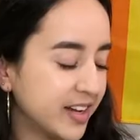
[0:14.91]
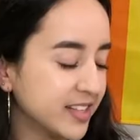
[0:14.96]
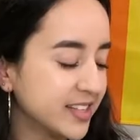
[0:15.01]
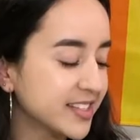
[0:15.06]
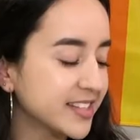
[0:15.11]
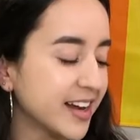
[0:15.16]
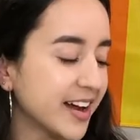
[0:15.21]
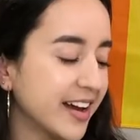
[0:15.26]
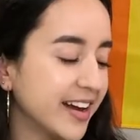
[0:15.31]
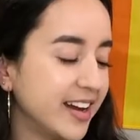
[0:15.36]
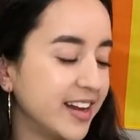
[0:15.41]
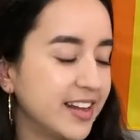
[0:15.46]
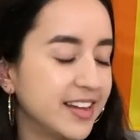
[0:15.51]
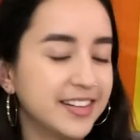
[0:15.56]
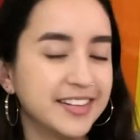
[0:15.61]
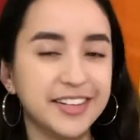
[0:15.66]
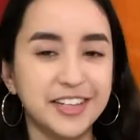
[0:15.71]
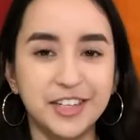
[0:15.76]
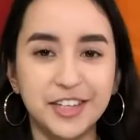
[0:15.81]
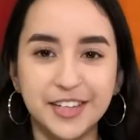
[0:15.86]
it's tiny
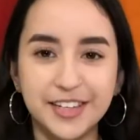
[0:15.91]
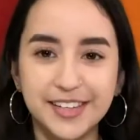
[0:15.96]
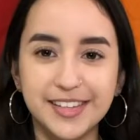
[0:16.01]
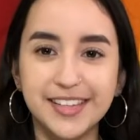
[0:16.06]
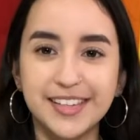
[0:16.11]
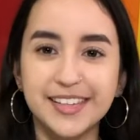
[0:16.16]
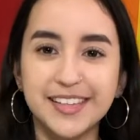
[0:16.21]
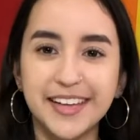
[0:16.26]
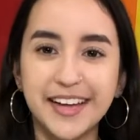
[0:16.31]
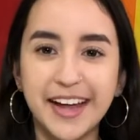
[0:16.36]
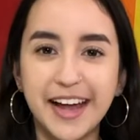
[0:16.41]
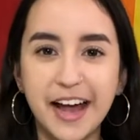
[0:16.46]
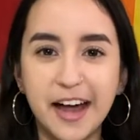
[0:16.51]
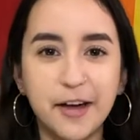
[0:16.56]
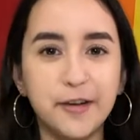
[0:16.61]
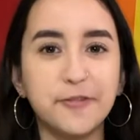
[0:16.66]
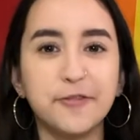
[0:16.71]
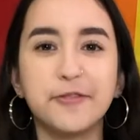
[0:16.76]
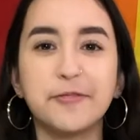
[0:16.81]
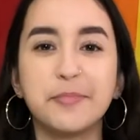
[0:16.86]
edition since I
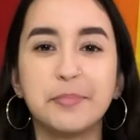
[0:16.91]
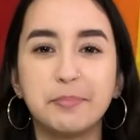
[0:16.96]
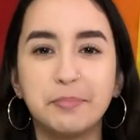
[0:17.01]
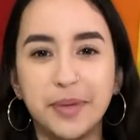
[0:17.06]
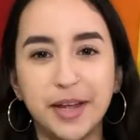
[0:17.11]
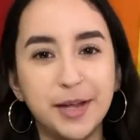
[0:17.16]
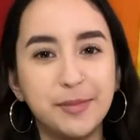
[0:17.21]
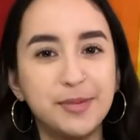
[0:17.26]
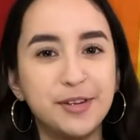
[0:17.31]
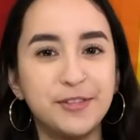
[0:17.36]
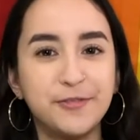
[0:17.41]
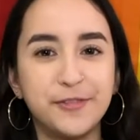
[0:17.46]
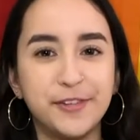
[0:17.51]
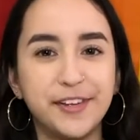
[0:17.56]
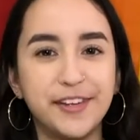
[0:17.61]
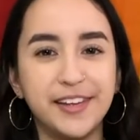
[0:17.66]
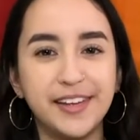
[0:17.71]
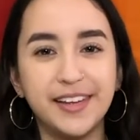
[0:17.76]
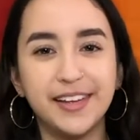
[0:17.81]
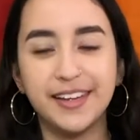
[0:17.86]
have baby
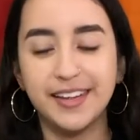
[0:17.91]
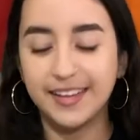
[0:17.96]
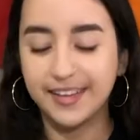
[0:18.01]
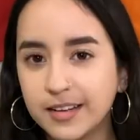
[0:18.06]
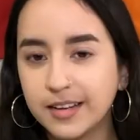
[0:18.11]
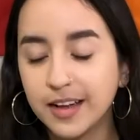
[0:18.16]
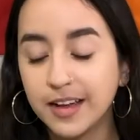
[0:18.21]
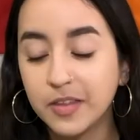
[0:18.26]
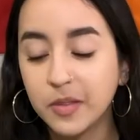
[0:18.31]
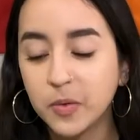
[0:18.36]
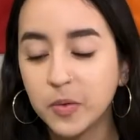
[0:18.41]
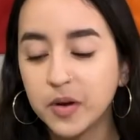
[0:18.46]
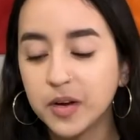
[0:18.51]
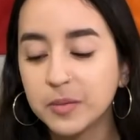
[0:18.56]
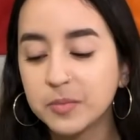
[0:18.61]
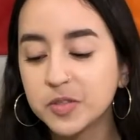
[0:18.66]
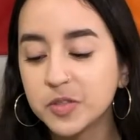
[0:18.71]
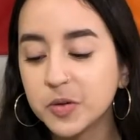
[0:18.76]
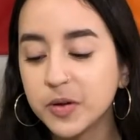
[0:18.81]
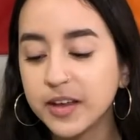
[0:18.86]
feet. And the one I'm
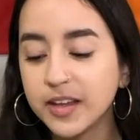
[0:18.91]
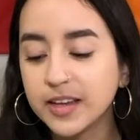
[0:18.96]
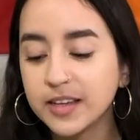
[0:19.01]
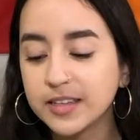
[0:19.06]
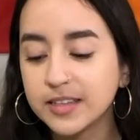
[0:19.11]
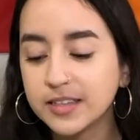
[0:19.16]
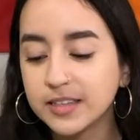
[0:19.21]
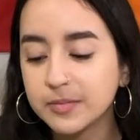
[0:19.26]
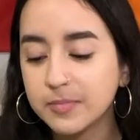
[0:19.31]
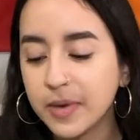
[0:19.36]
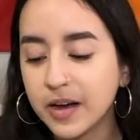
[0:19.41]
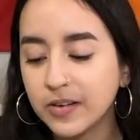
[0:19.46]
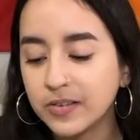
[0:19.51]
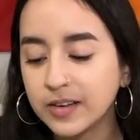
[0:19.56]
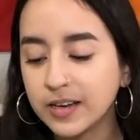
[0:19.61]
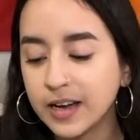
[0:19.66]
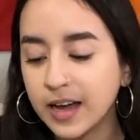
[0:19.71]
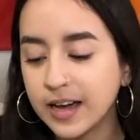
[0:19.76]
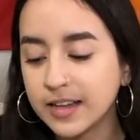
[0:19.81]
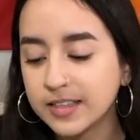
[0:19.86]
doing is
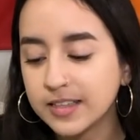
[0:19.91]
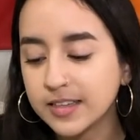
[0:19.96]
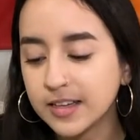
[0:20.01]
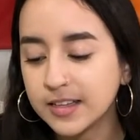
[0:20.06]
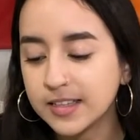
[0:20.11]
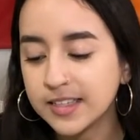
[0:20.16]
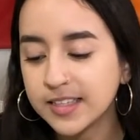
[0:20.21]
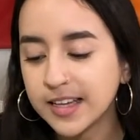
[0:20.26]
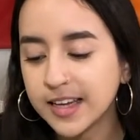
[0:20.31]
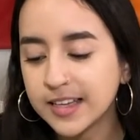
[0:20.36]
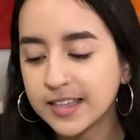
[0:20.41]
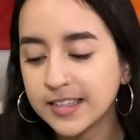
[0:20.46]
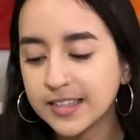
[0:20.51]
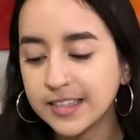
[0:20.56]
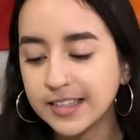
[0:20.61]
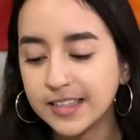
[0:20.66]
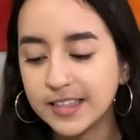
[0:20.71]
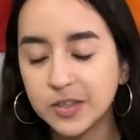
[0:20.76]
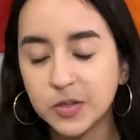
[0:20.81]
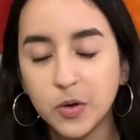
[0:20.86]
Mountain at Sunset,
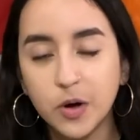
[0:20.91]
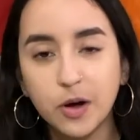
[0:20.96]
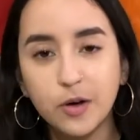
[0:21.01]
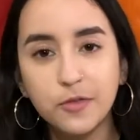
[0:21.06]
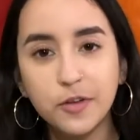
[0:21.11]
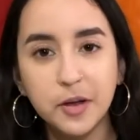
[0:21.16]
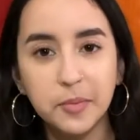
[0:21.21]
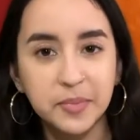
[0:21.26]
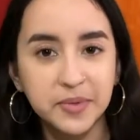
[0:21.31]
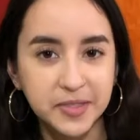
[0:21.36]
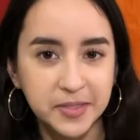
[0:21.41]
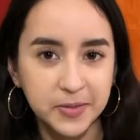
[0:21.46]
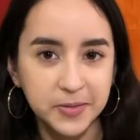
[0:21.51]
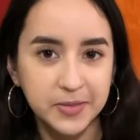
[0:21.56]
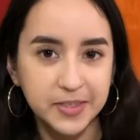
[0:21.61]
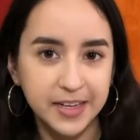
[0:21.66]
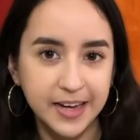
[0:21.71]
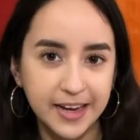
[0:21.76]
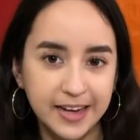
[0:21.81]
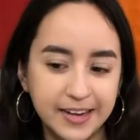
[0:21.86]
Season 12, Episode
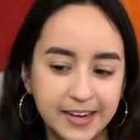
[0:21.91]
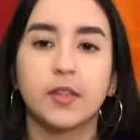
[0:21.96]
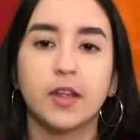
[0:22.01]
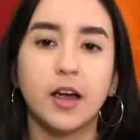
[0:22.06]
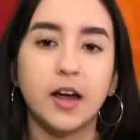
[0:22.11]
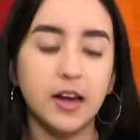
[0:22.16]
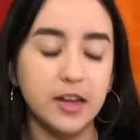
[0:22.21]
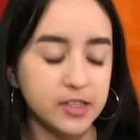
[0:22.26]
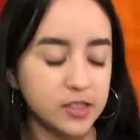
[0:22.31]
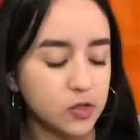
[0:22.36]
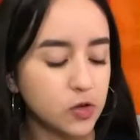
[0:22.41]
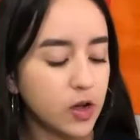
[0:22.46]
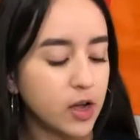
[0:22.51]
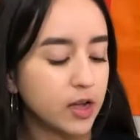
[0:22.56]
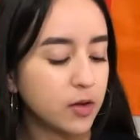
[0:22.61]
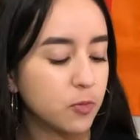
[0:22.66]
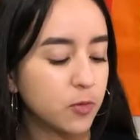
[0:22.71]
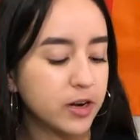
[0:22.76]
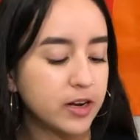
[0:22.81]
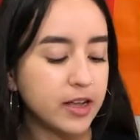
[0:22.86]
10. Alright, so I
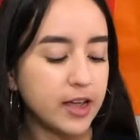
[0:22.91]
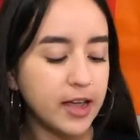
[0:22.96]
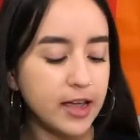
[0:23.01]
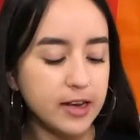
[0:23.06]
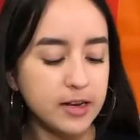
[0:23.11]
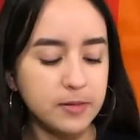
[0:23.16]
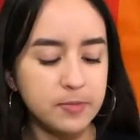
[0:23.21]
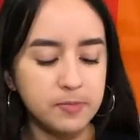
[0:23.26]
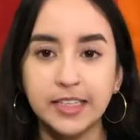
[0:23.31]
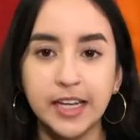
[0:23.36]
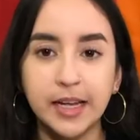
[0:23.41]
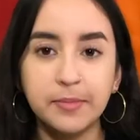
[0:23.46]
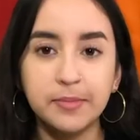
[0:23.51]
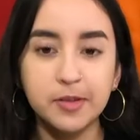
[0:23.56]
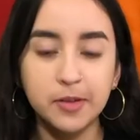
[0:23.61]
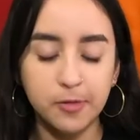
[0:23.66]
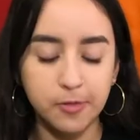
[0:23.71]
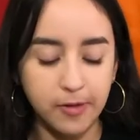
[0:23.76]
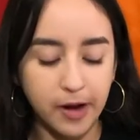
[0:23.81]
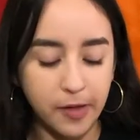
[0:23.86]
went ahead and taped
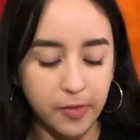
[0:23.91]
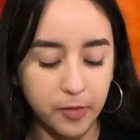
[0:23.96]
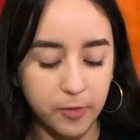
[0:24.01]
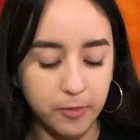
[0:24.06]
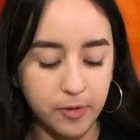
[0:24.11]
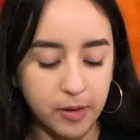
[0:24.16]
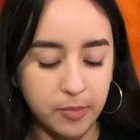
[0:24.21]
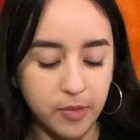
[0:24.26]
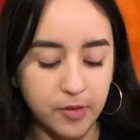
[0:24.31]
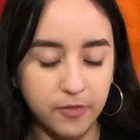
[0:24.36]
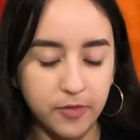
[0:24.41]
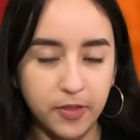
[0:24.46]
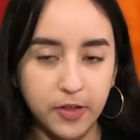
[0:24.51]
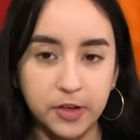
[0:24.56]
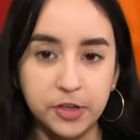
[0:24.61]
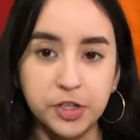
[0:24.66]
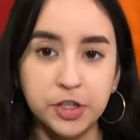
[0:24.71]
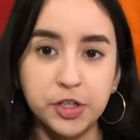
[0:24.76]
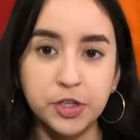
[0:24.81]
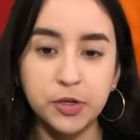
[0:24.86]
around the rim of the
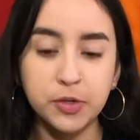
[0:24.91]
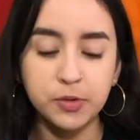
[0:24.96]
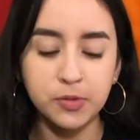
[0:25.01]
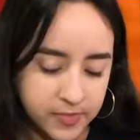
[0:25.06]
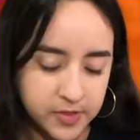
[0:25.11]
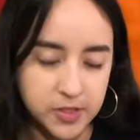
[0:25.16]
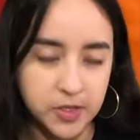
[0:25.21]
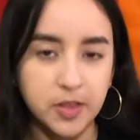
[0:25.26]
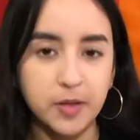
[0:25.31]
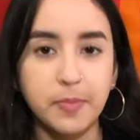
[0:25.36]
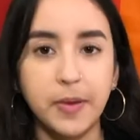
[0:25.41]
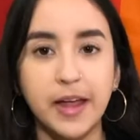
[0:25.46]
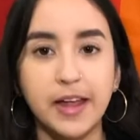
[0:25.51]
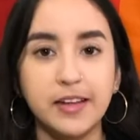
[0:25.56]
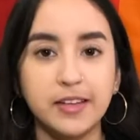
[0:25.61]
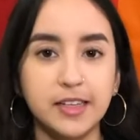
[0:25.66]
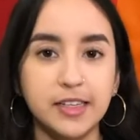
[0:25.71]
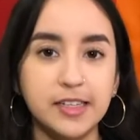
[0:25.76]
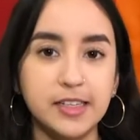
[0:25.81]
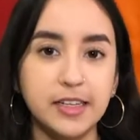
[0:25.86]
shoe so the paint
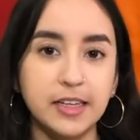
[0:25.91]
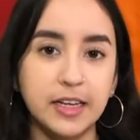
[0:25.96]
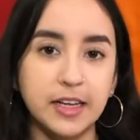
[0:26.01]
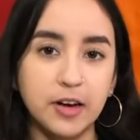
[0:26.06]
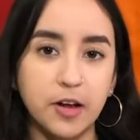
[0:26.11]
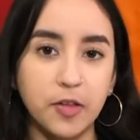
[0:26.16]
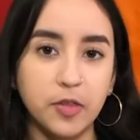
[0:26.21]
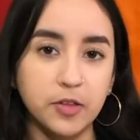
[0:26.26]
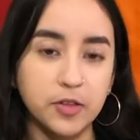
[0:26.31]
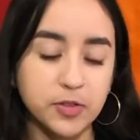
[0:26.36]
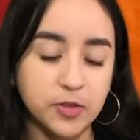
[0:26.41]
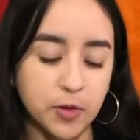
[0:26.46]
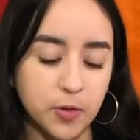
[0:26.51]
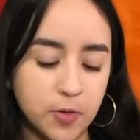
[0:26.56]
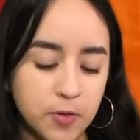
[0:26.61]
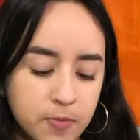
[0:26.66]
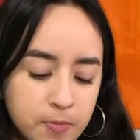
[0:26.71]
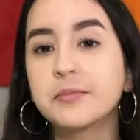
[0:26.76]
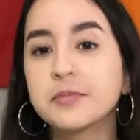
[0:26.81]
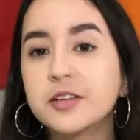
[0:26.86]
doesn't get on the
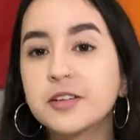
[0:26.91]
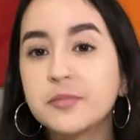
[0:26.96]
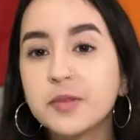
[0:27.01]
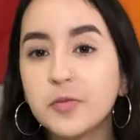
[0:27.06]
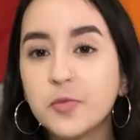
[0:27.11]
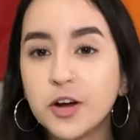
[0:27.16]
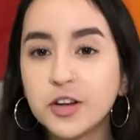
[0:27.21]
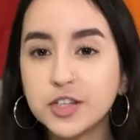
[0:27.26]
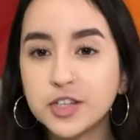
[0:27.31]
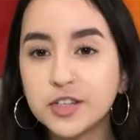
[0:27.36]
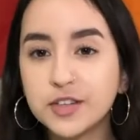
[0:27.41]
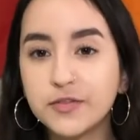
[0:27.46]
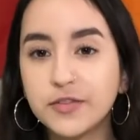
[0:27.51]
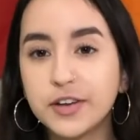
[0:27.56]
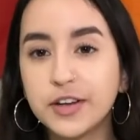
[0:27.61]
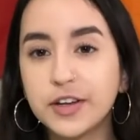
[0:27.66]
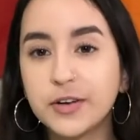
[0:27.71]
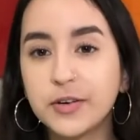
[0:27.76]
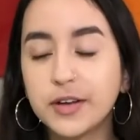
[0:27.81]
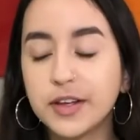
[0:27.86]
sole. I'm going to be watching the
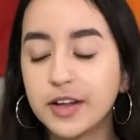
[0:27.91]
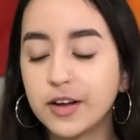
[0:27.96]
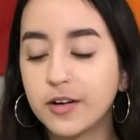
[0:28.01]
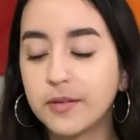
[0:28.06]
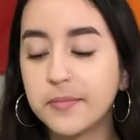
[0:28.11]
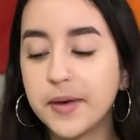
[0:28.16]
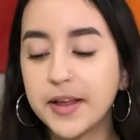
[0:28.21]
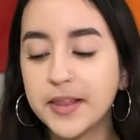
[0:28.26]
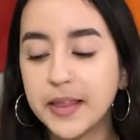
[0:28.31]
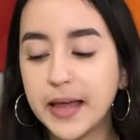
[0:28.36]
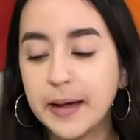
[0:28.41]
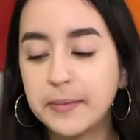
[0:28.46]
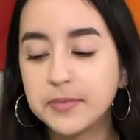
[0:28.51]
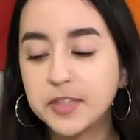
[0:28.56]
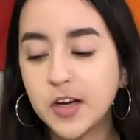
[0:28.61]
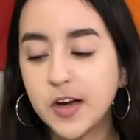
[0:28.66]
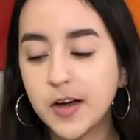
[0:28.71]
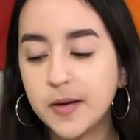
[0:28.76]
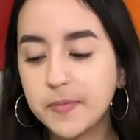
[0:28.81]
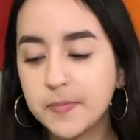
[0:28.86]
video here on my
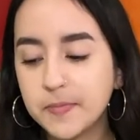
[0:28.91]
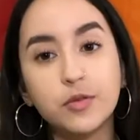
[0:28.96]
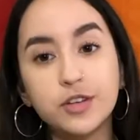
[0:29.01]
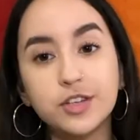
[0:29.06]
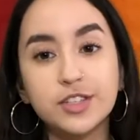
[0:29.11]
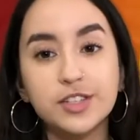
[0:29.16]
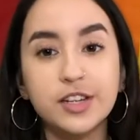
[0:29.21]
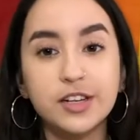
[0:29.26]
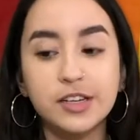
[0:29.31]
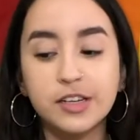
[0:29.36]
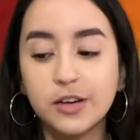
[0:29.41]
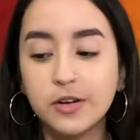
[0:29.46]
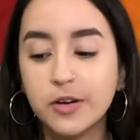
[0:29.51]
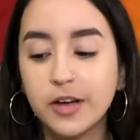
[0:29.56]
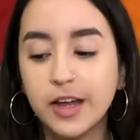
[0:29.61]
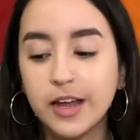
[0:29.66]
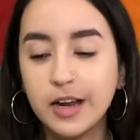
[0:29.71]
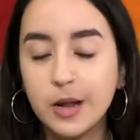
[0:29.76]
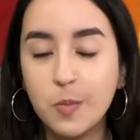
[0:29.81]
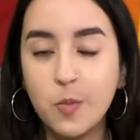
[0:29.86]
laptop. We're just going to go
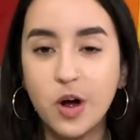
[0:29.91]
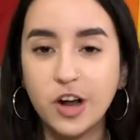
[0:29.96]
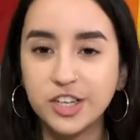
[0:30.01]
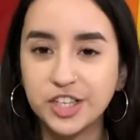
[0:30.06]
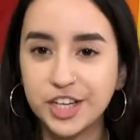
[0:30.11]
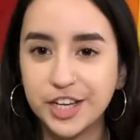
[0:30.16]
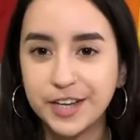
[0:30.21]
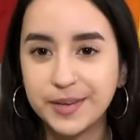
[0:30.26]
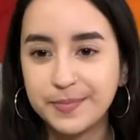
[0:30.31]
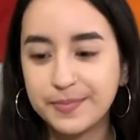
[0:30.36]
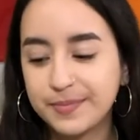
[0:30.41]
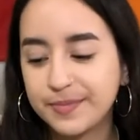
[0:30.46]
ahead and watch it.